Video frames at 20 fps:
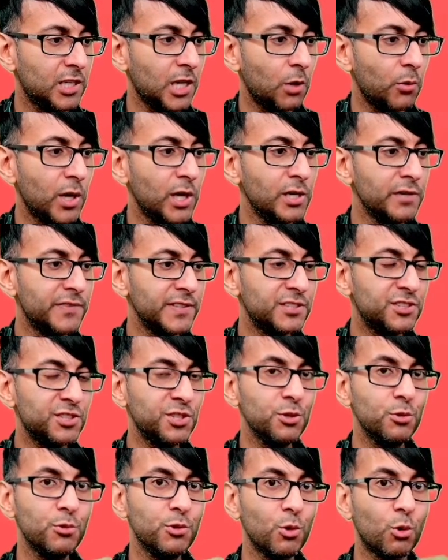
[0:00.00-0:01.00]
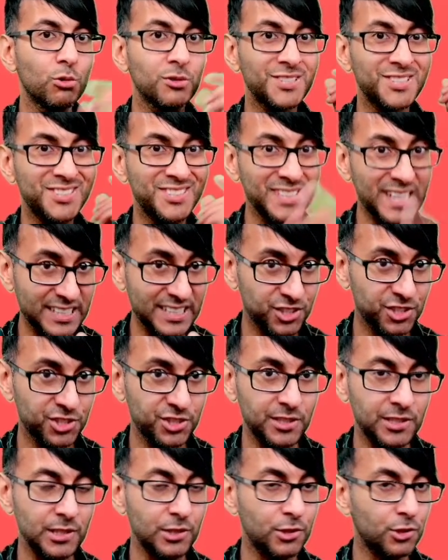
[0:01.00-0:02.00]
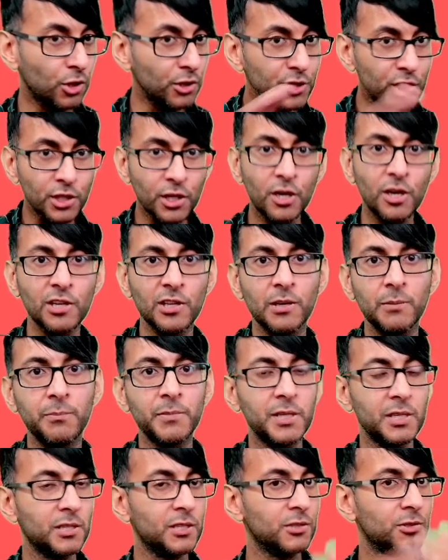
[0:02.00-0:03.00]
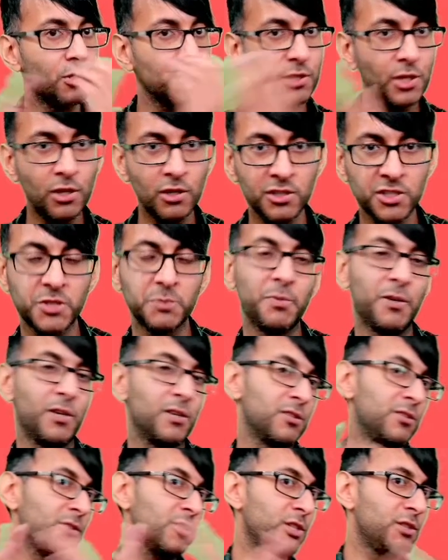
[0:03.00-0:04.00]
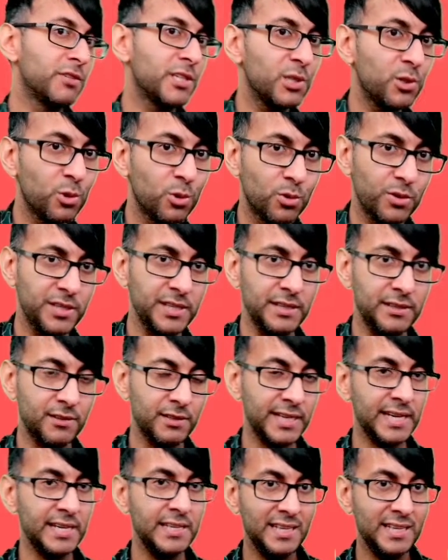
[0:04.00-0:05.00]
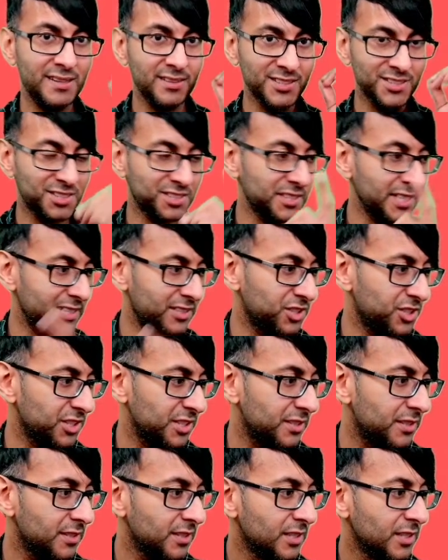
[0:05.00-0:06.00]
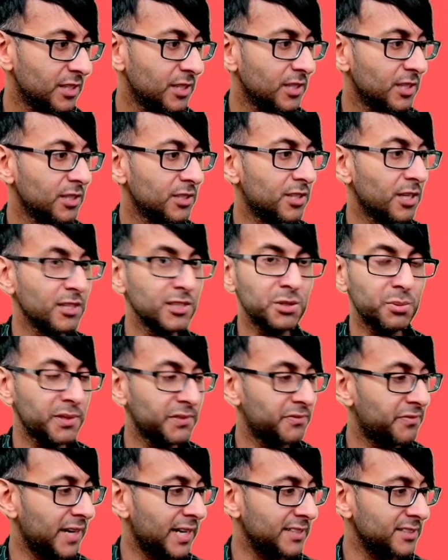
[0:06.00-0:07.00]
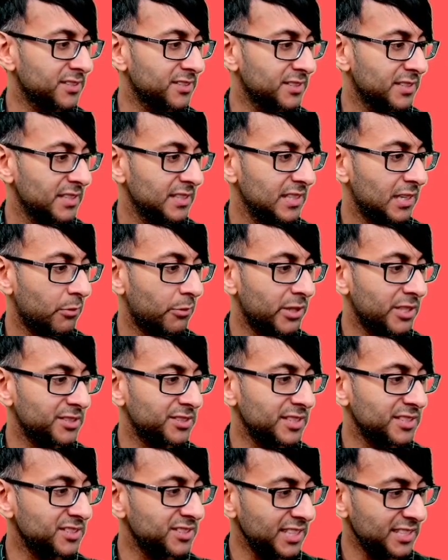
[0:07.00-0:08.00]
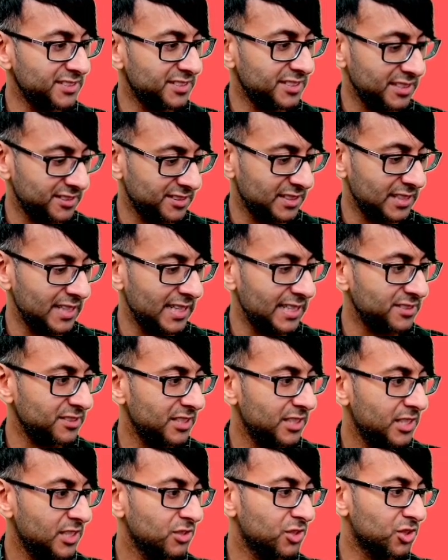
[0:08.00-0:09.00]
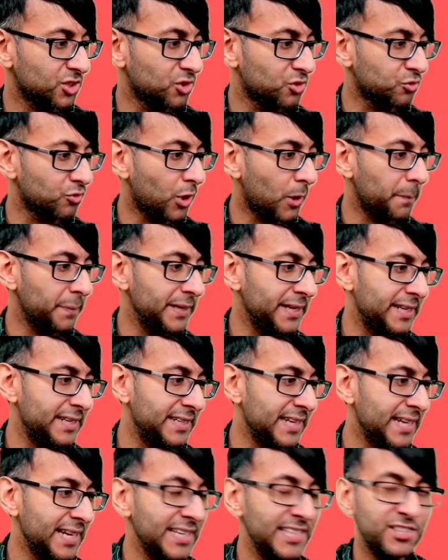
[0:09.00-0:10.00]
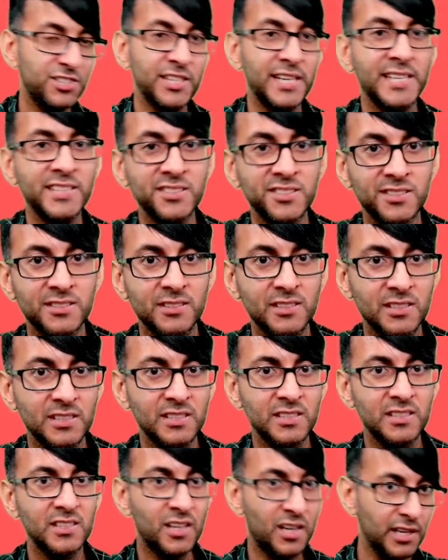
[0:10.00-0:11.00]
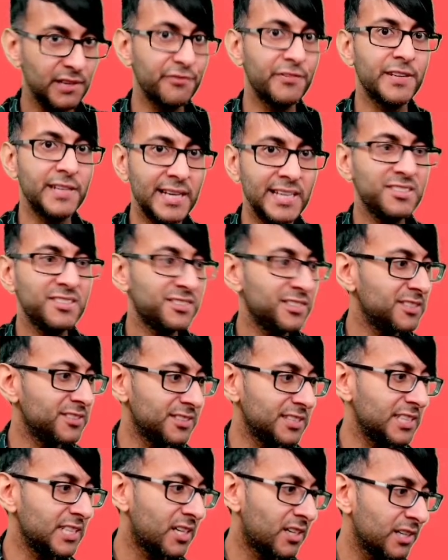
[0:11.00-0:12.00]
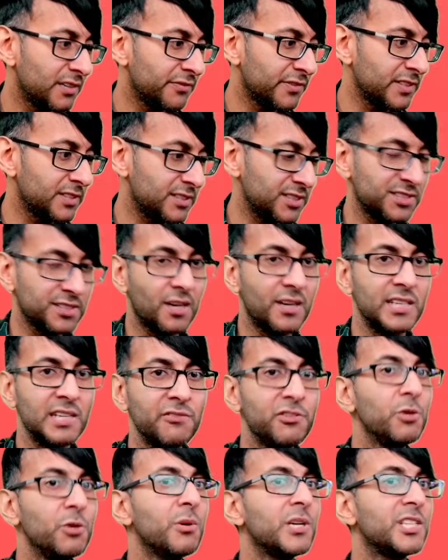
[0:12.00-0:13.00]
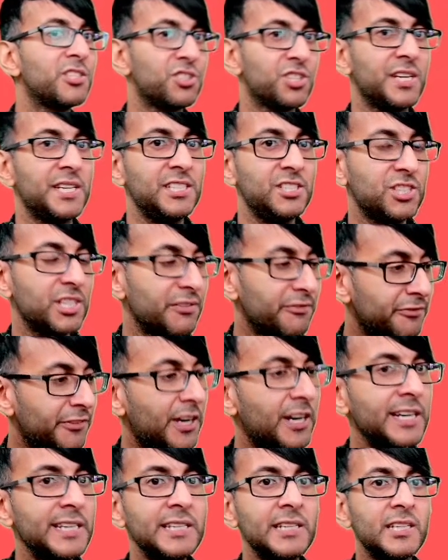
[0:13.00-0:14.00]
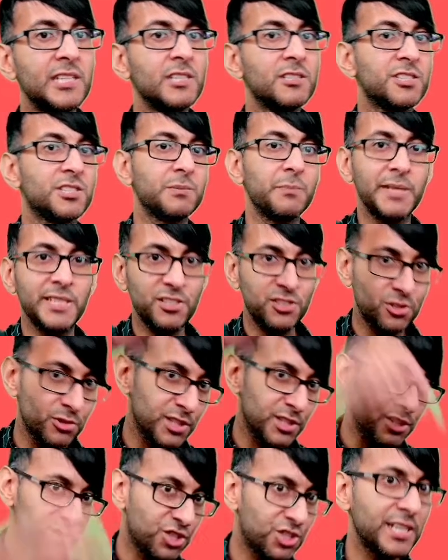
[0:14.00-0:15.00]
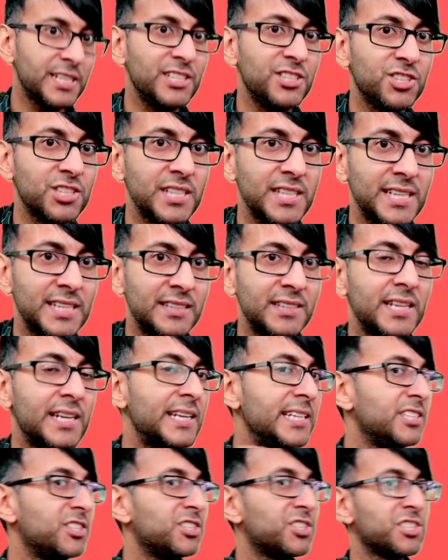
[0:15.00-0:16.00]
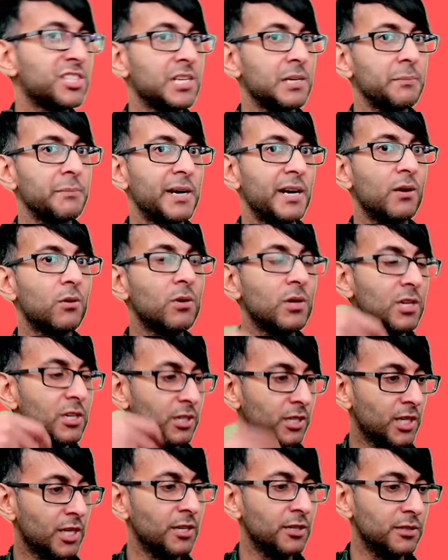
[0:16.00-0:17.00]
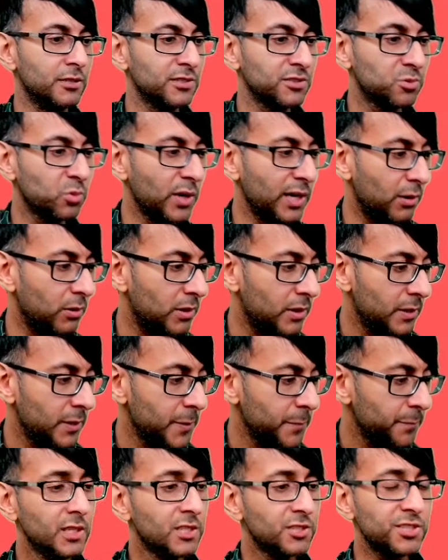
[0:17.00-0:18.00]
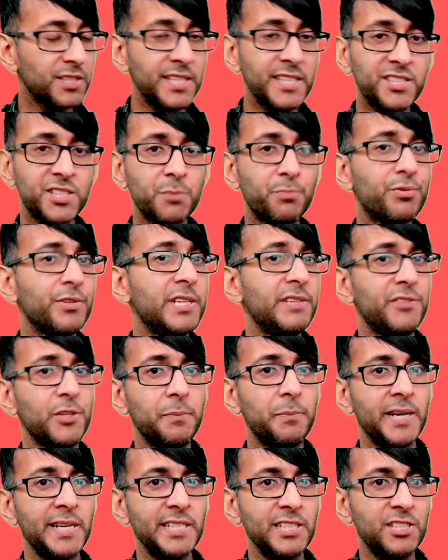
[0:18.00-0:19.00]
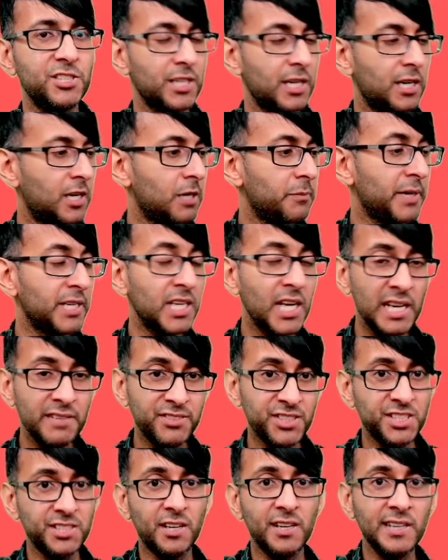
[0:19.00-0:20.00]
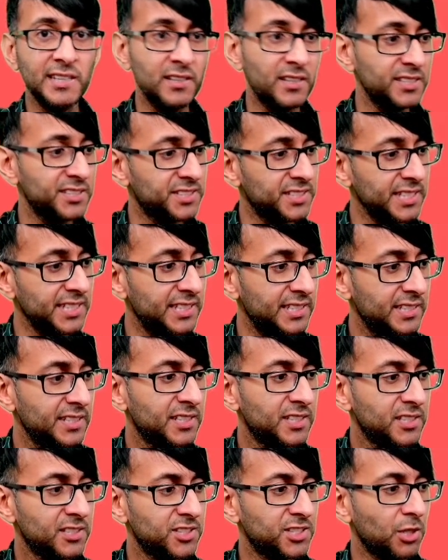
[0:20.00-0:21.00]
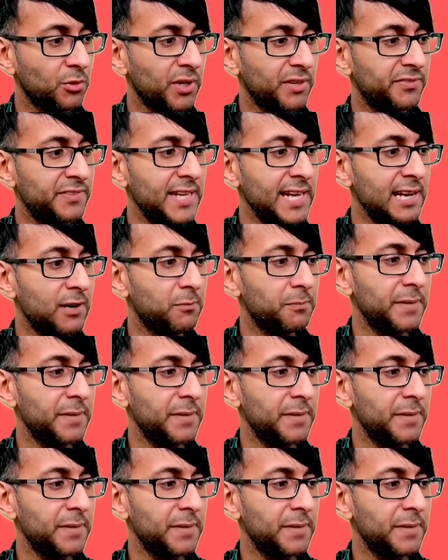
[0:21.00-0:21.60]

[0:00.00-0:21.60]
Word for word: go over to your section, not your column, not your hotspot, not your accordion, okay, the section. Go to advanced, and where it says CSS class, just drop in HS hyphen ACC hyphen design. If you want to change it, fine, just make sure you change it in the HTML code as well. So here's the preview page, um, and I have stylized it. So I've now